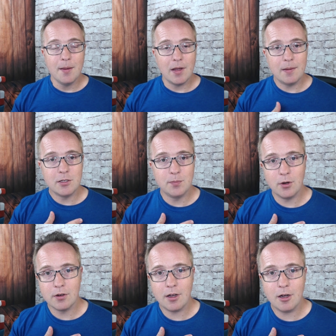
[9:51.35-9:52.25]
My name is
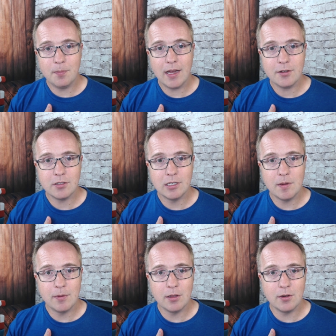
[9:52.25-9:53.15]
Bjorn Allpass from
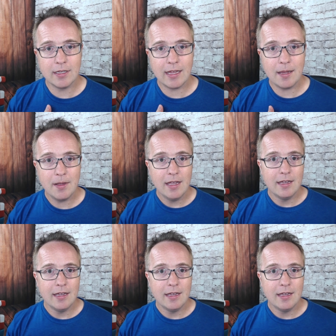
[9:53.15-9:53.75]
WP Learning Lab.